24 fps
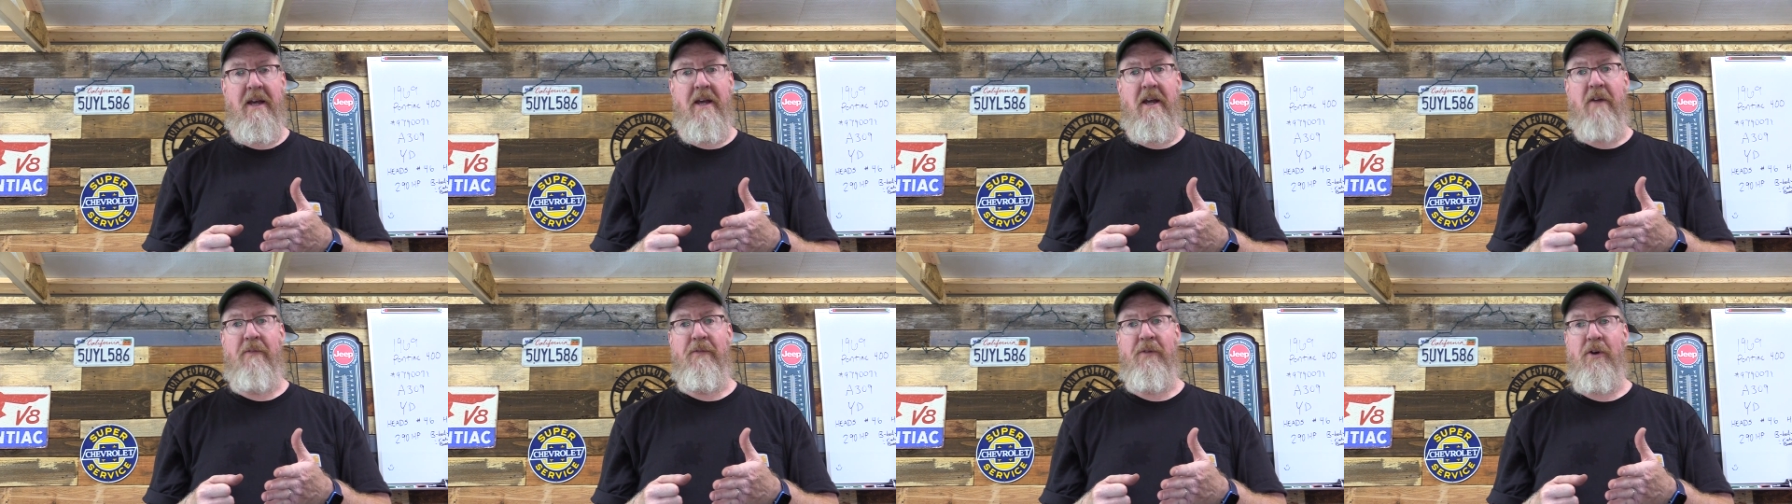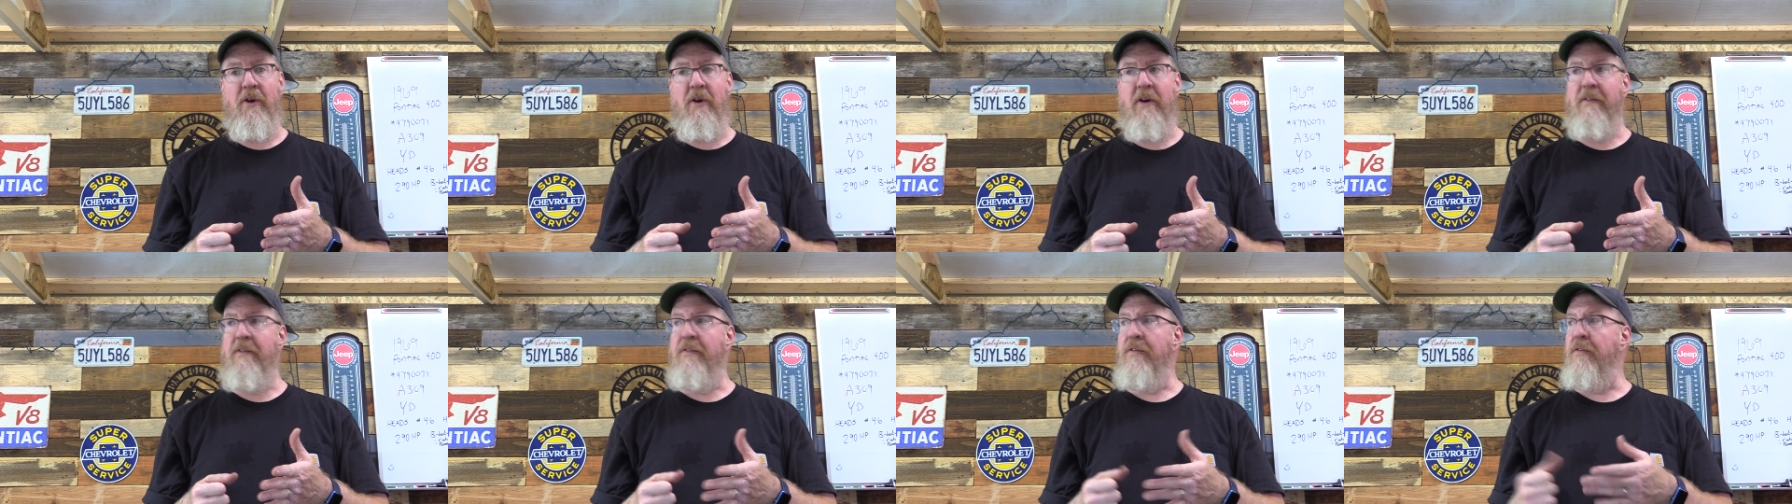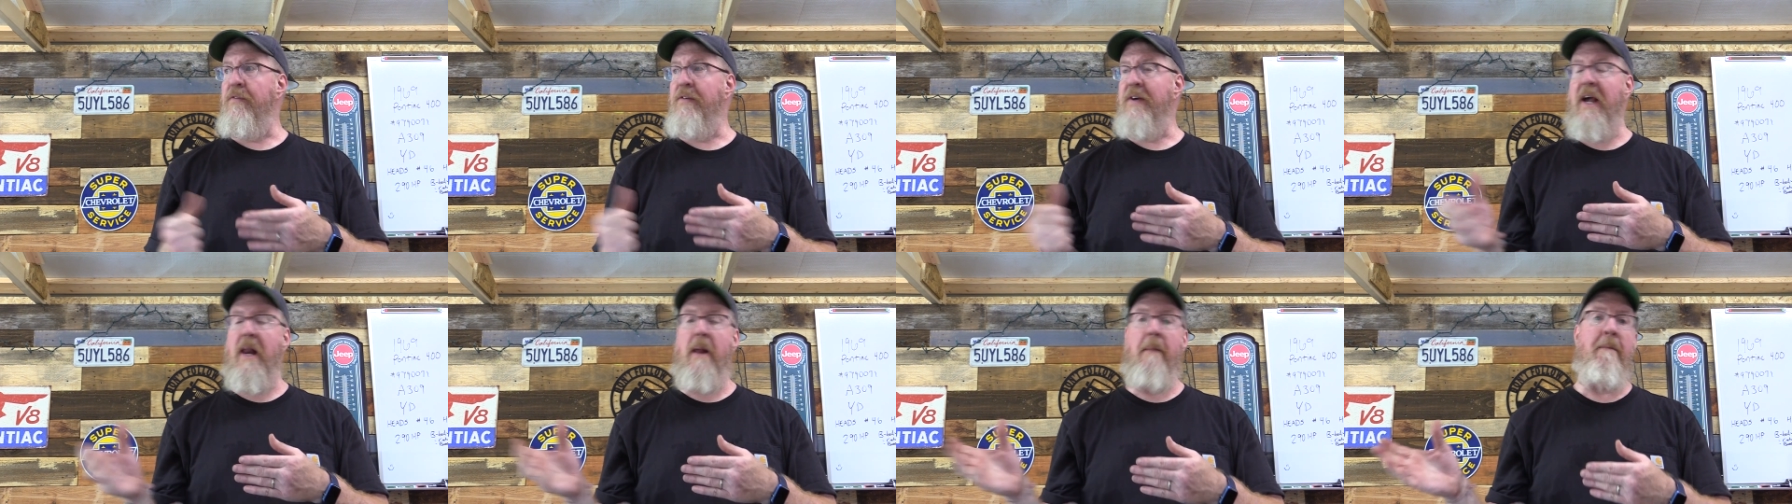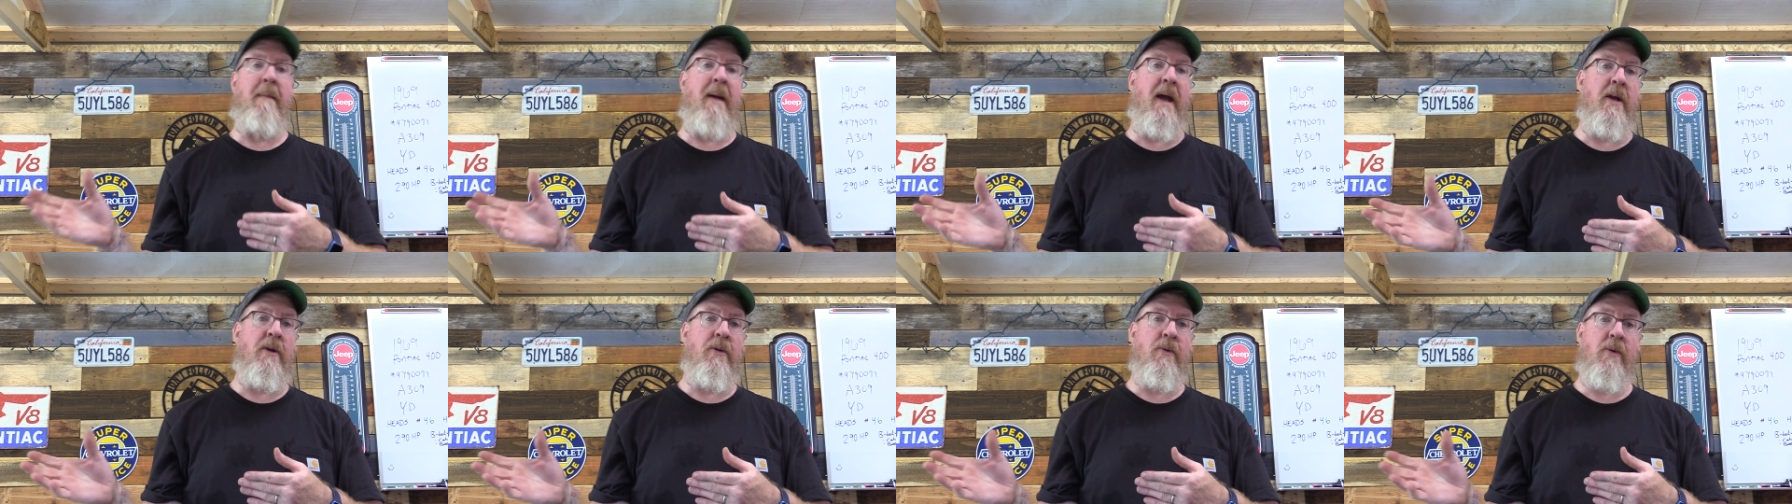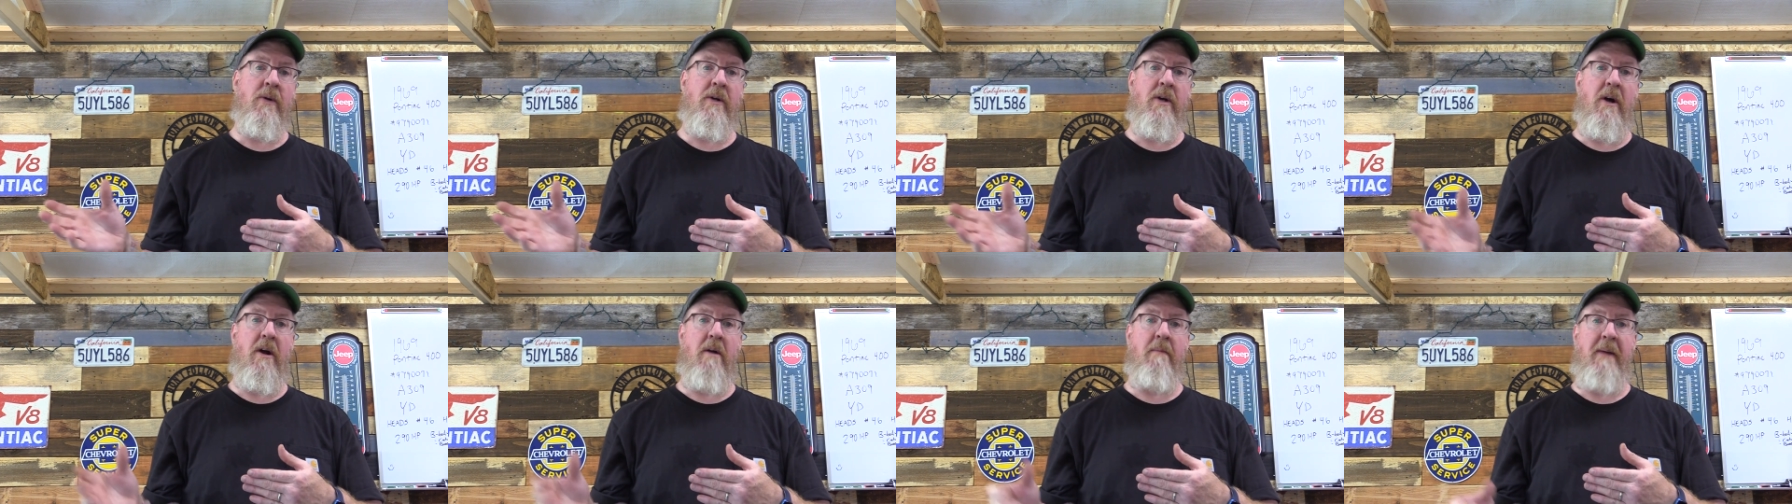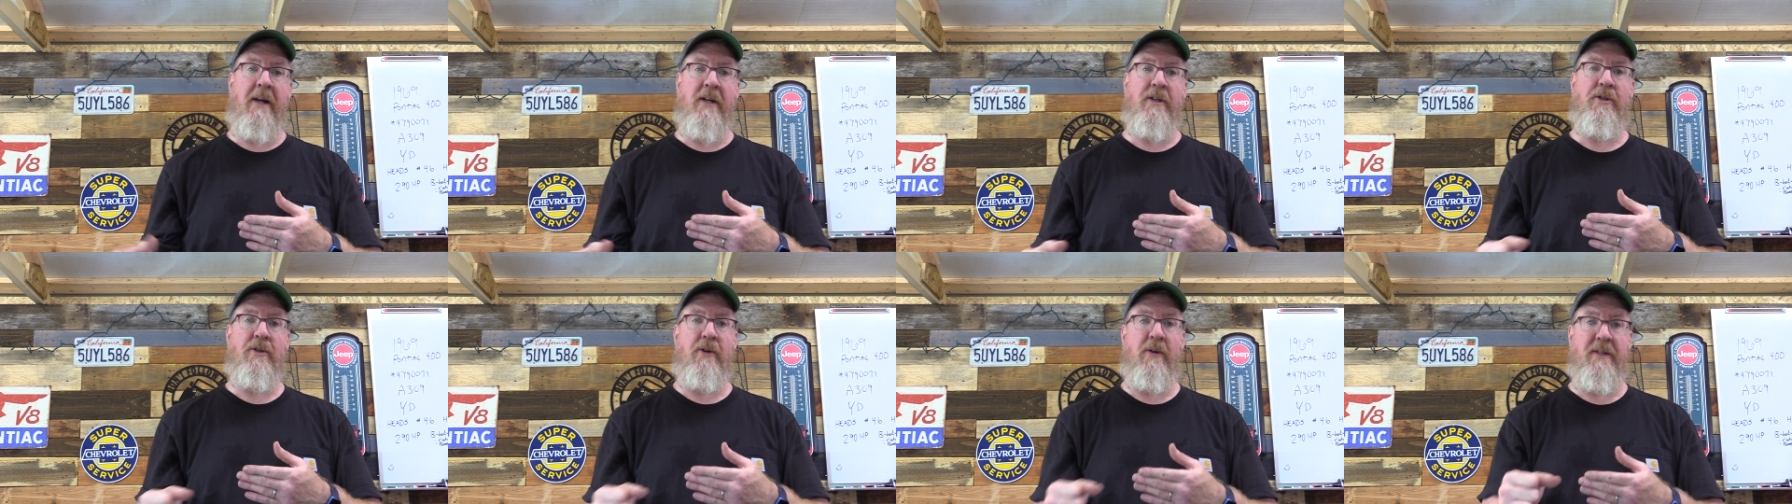If, you're, if you've got a manual car,
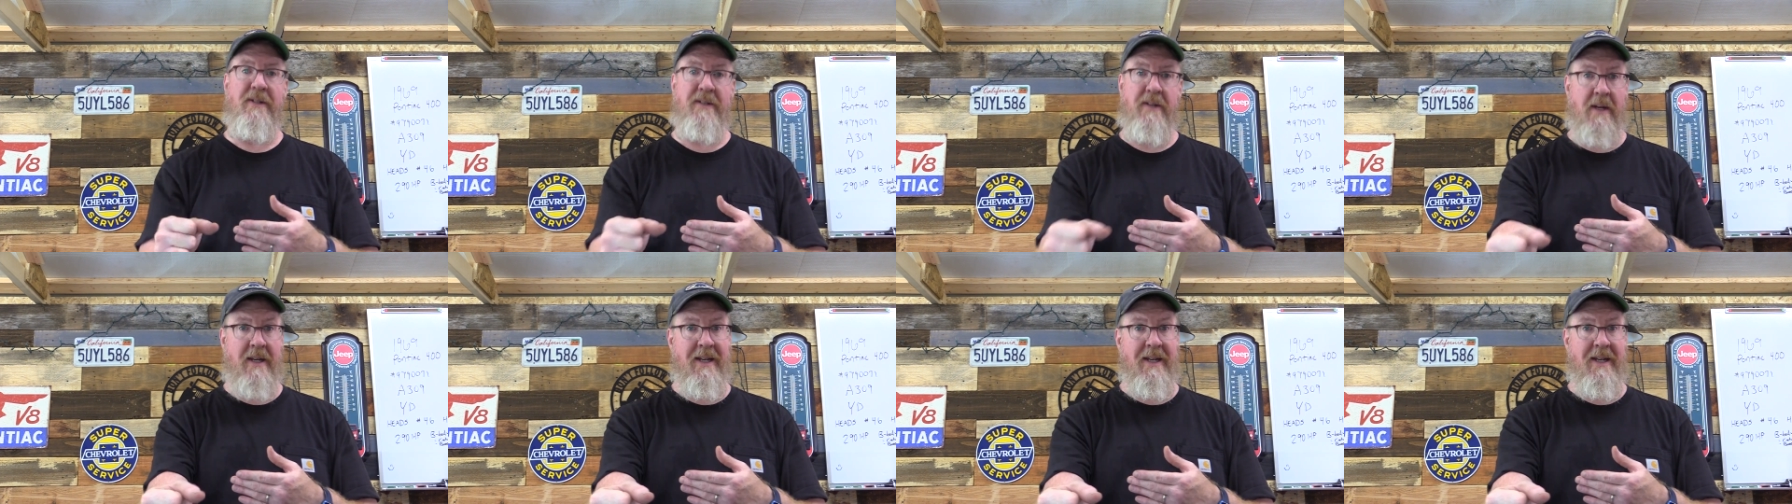make sure it's